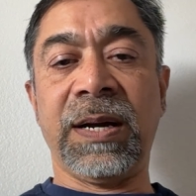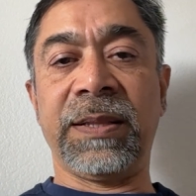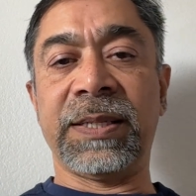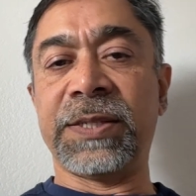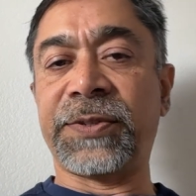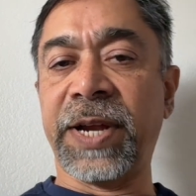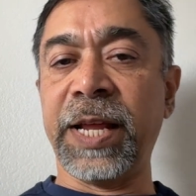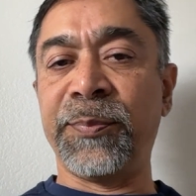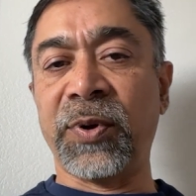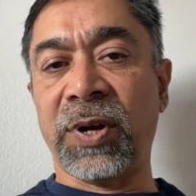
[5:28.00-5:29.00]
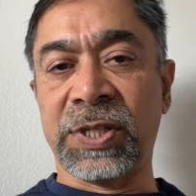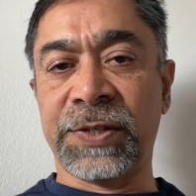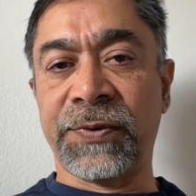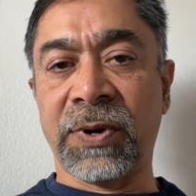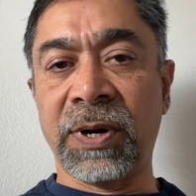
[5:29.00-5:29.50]
There's a training process
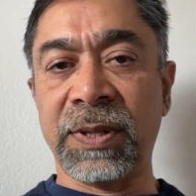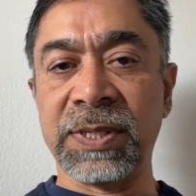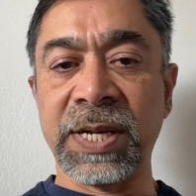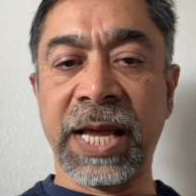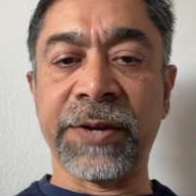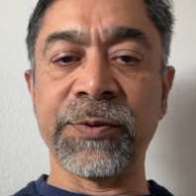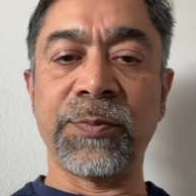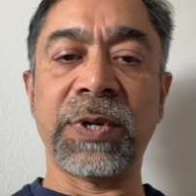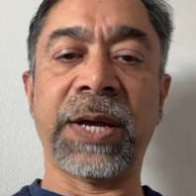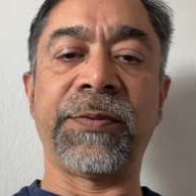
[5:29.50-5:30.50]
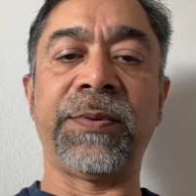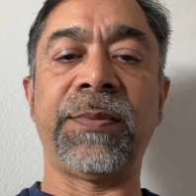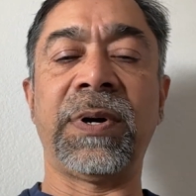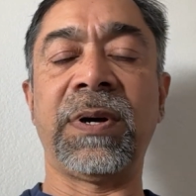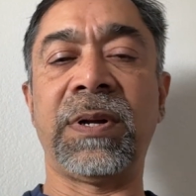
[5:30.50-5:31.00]
for all of these
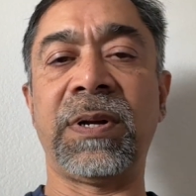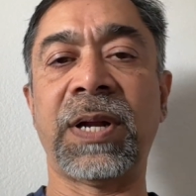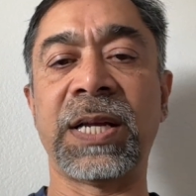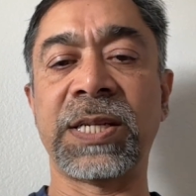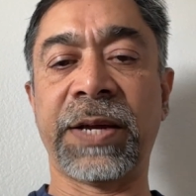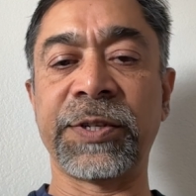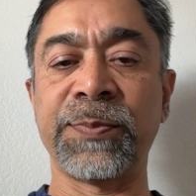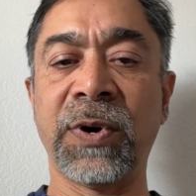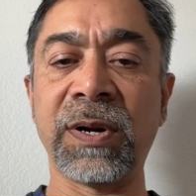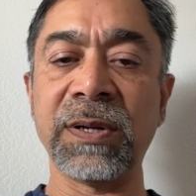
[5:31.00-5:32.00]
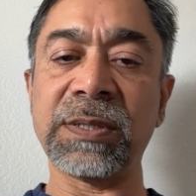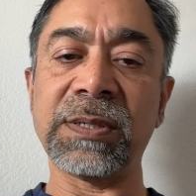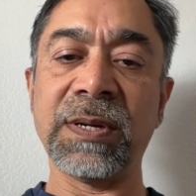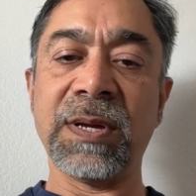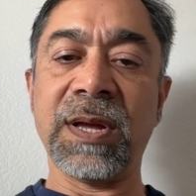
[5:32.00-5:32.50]
large language
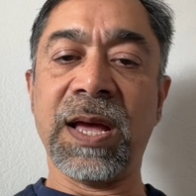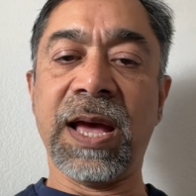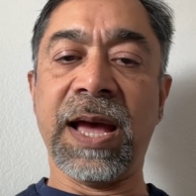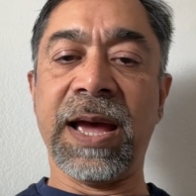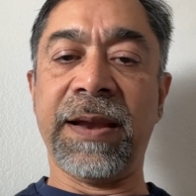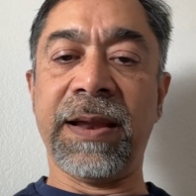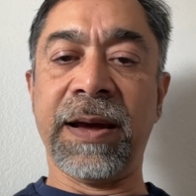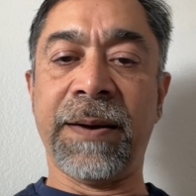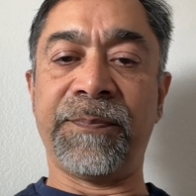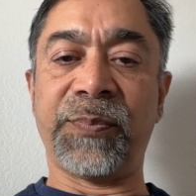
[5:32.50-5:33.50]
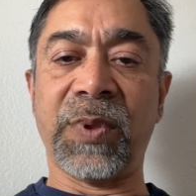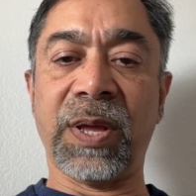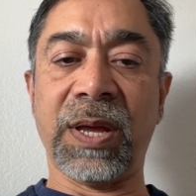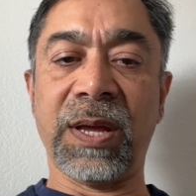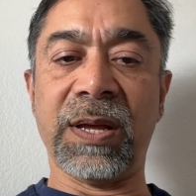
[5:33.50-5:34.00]
models, and
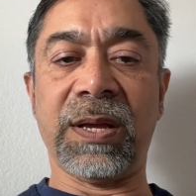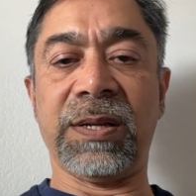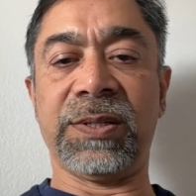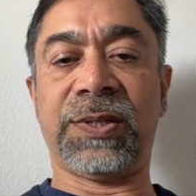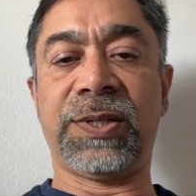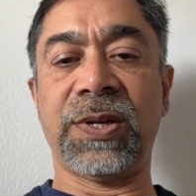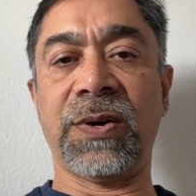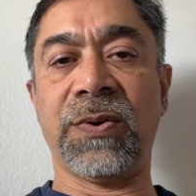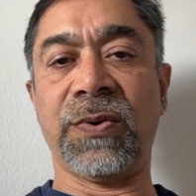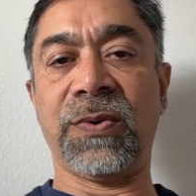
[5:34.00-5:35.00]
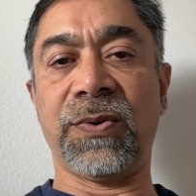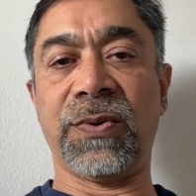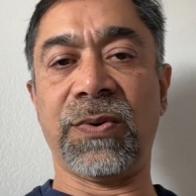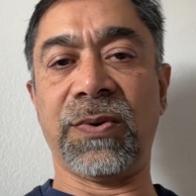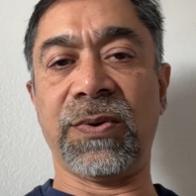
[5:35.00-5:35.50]
so
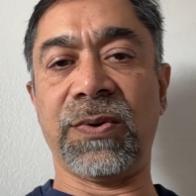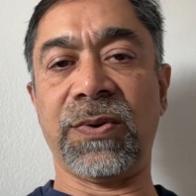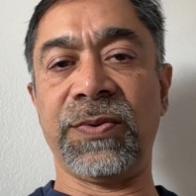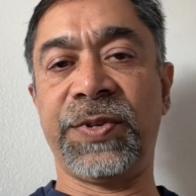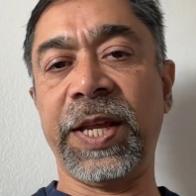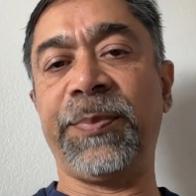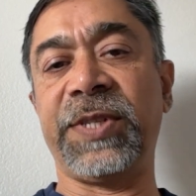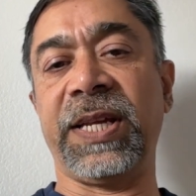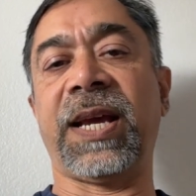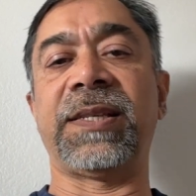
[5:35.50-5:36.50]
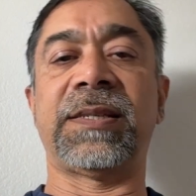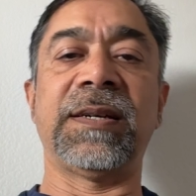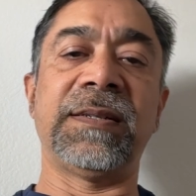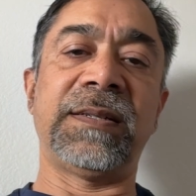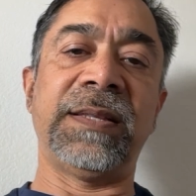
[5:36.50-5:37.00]
DeepSeek, as I
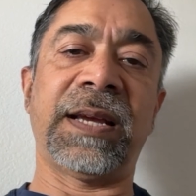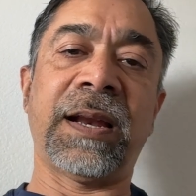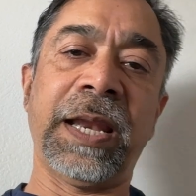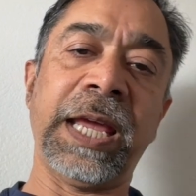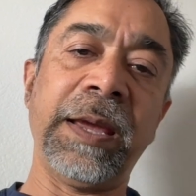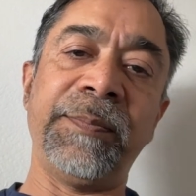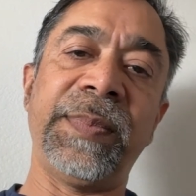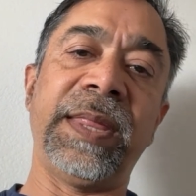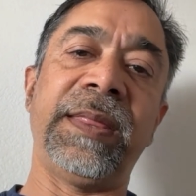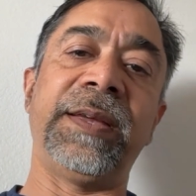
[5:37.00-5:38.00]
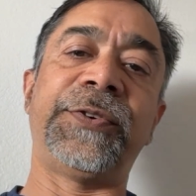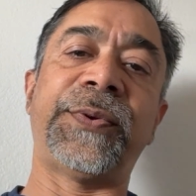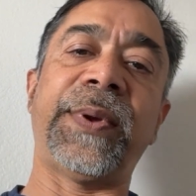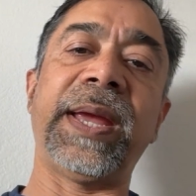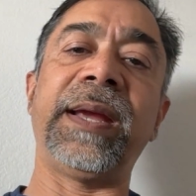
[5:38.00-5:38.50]
said, they claim they
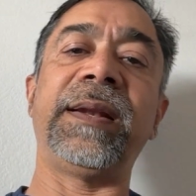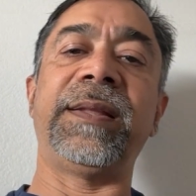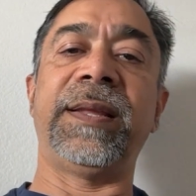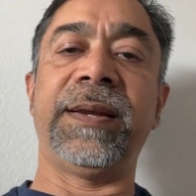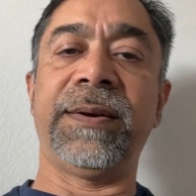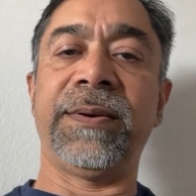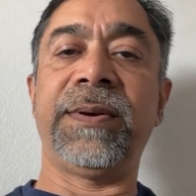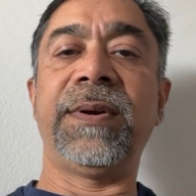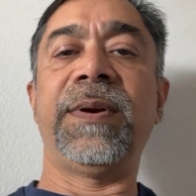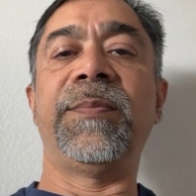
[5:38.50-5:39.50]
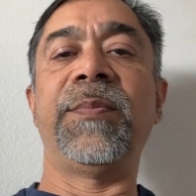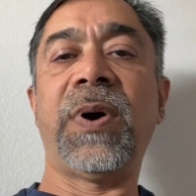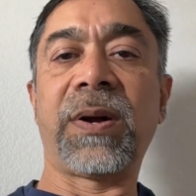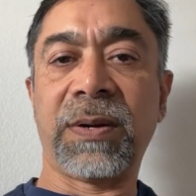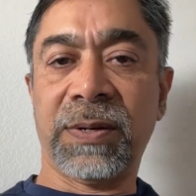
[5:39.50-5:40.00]
trained their
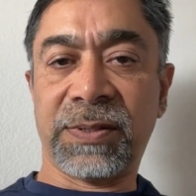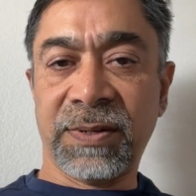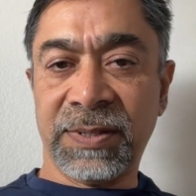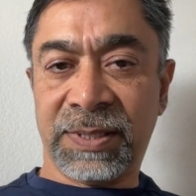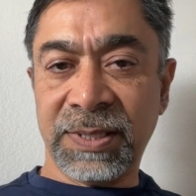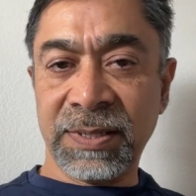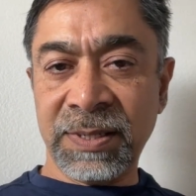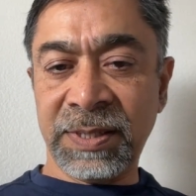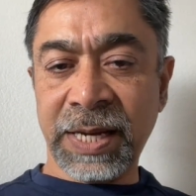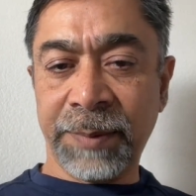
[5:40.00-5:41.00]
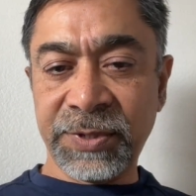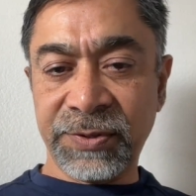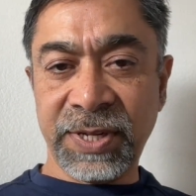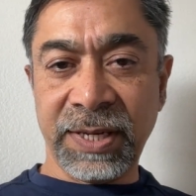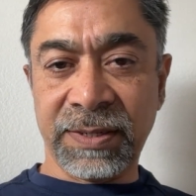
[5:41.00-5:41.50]
models on certain types
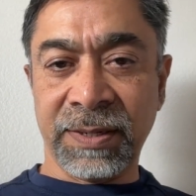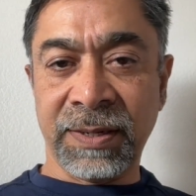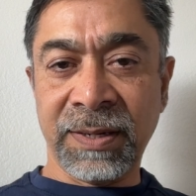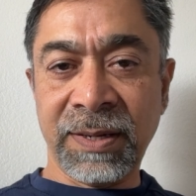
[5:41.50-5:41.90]
of data.